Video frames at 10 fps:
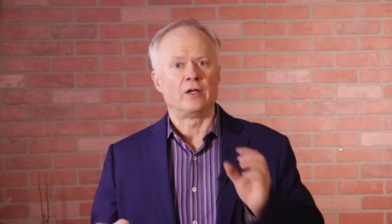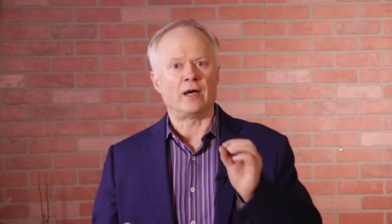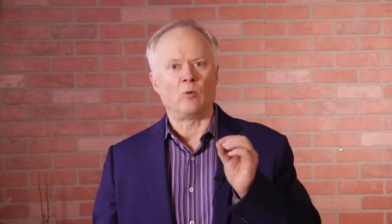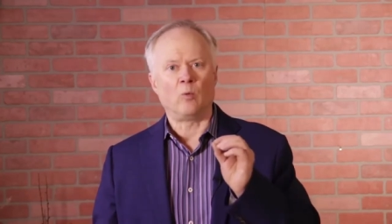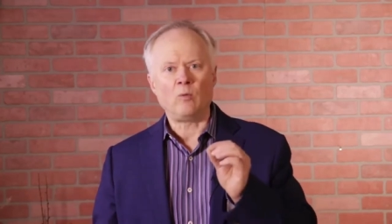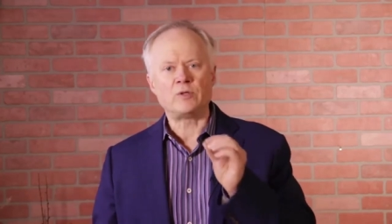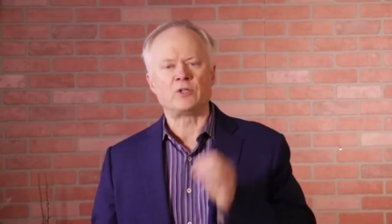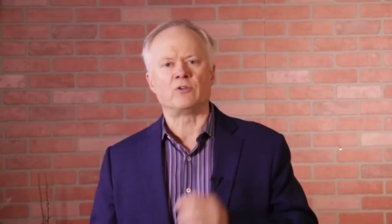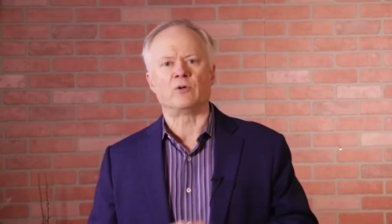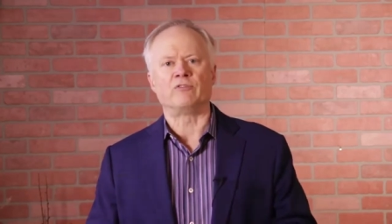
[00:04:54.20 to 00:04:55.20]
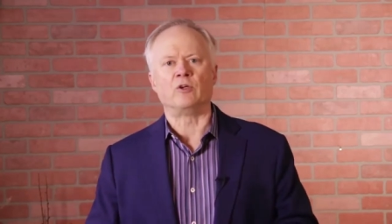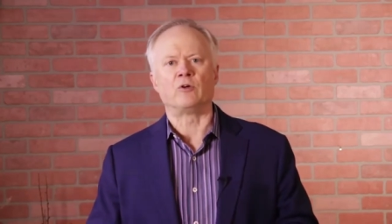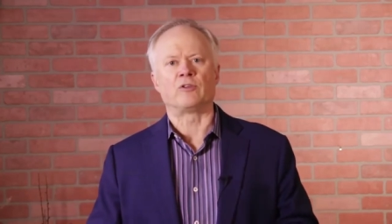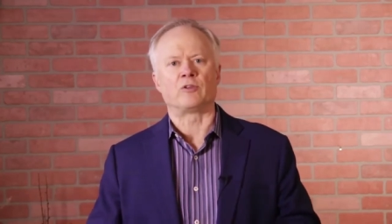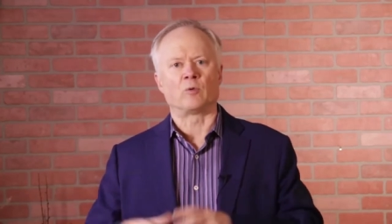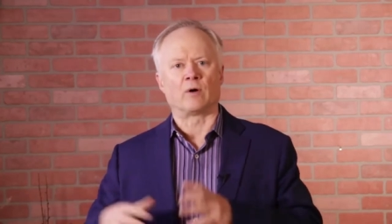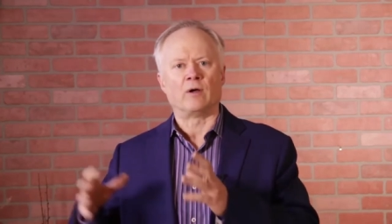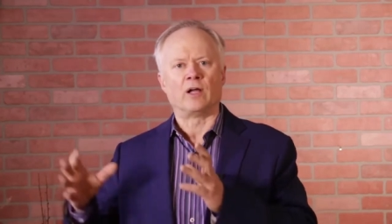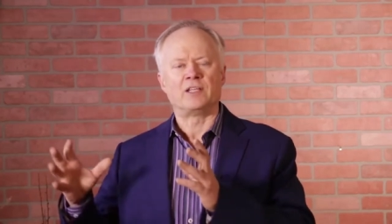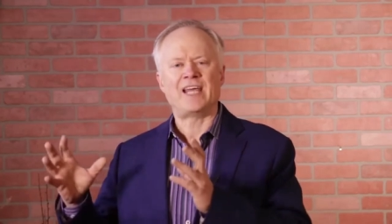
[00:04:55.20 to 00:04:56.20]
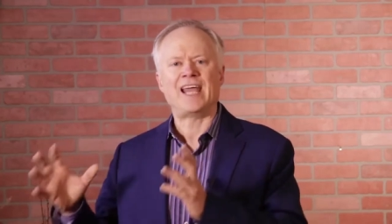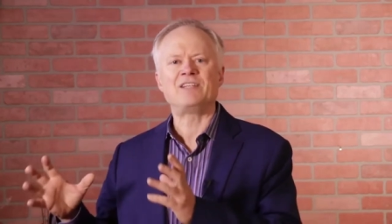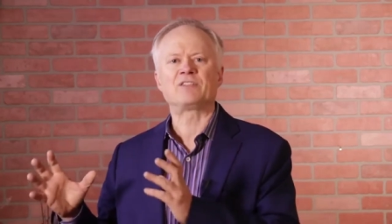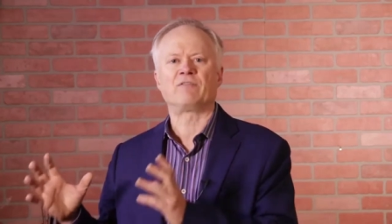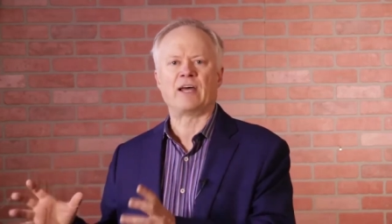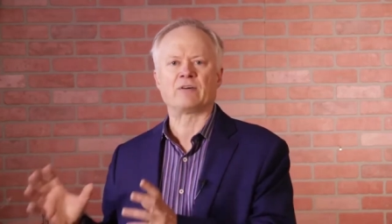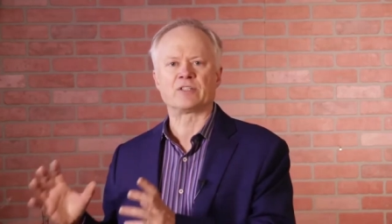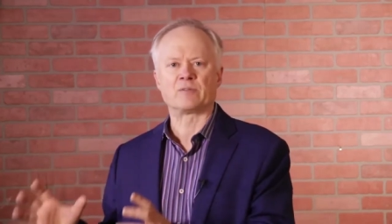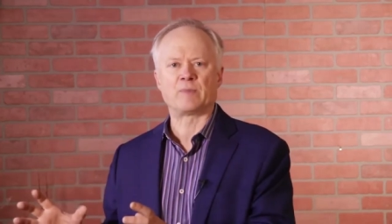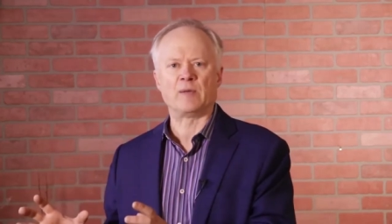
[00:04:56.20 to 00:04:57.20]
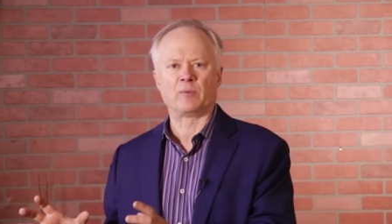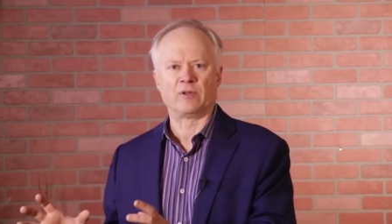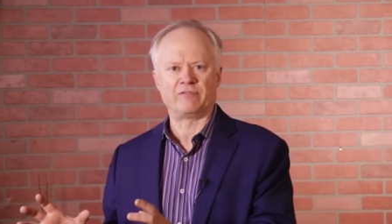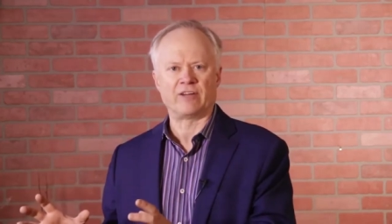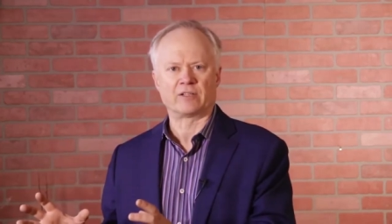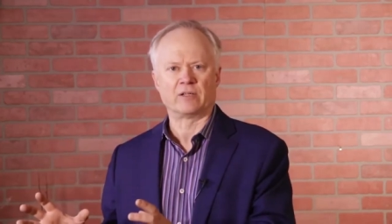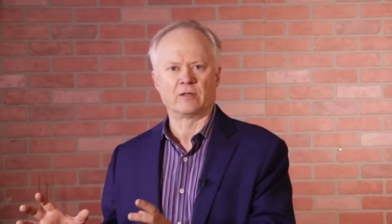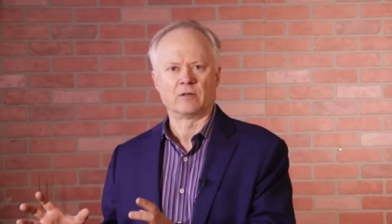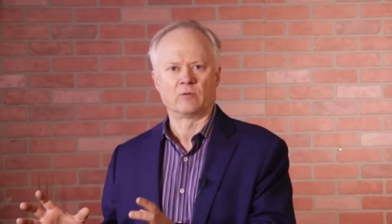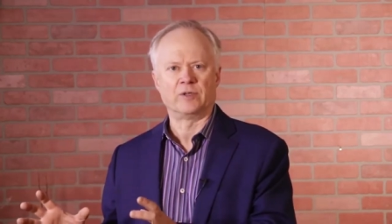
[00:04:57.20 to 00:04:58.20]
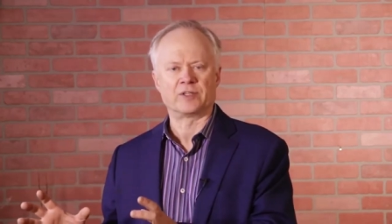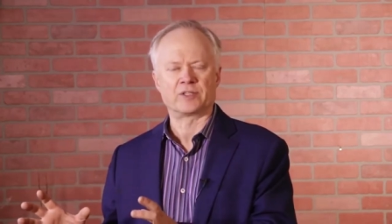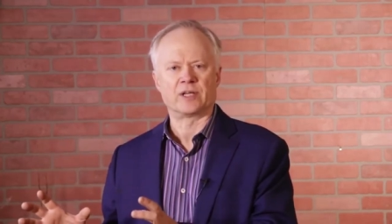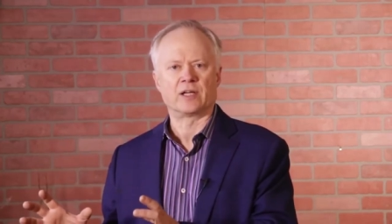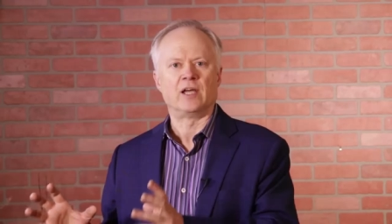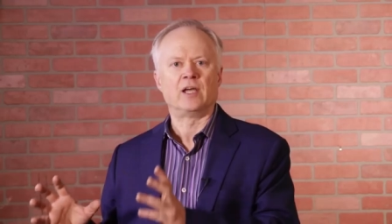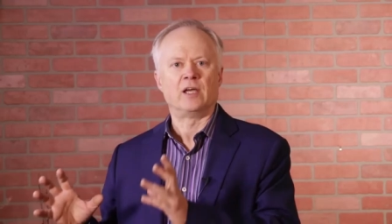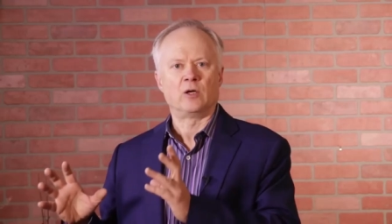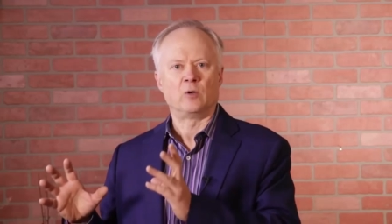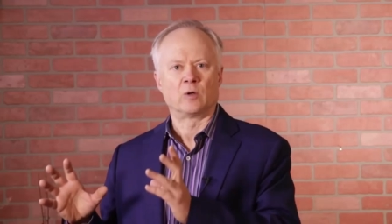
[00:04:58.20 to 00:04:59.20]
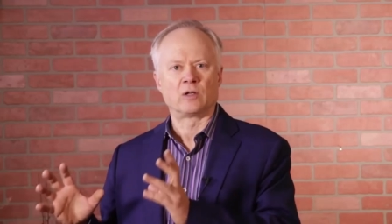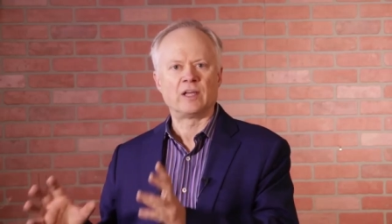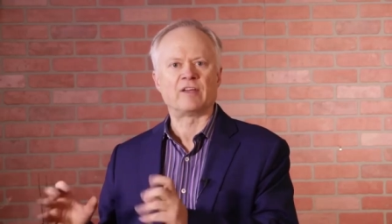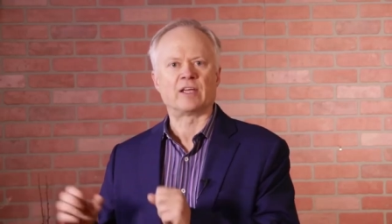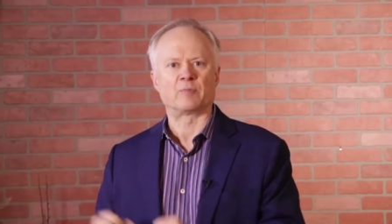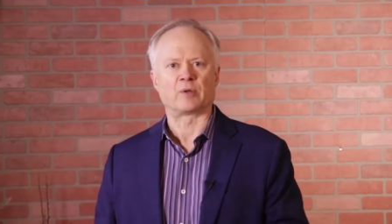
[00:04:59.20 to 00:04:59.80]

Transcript: Now, what would you do if you knew that there were tens of thousands of people infected with this thing who were living in a